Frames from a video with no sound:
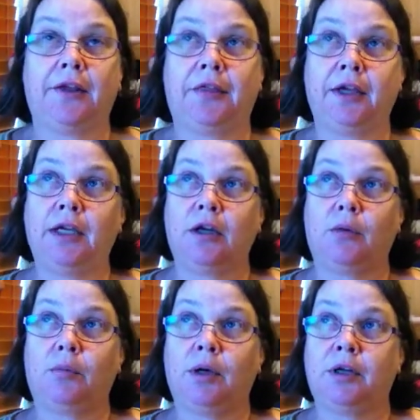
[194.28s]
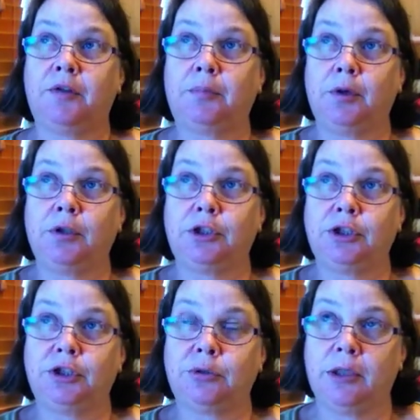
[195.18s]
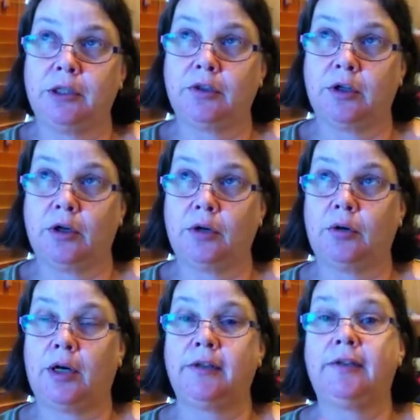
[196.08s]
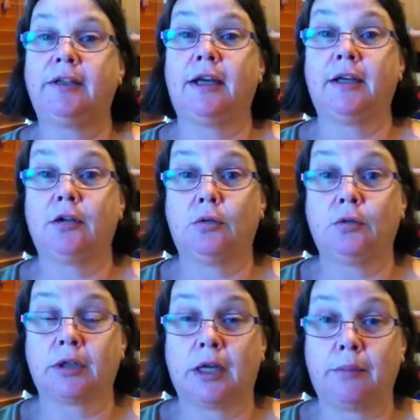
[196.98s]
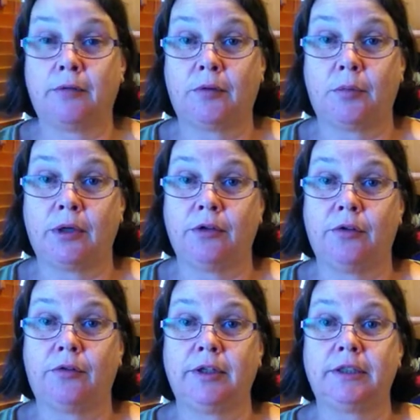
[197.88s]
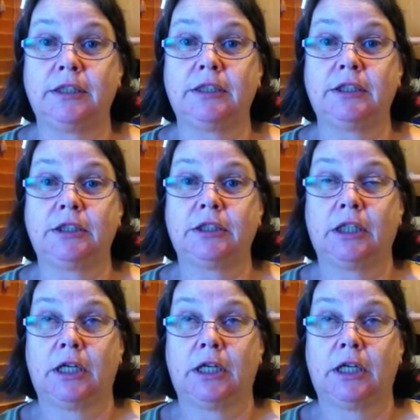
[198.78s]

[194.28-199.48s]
think when I spoke to you 2 weeks ago, I said I had an order coming from 123 Stitch.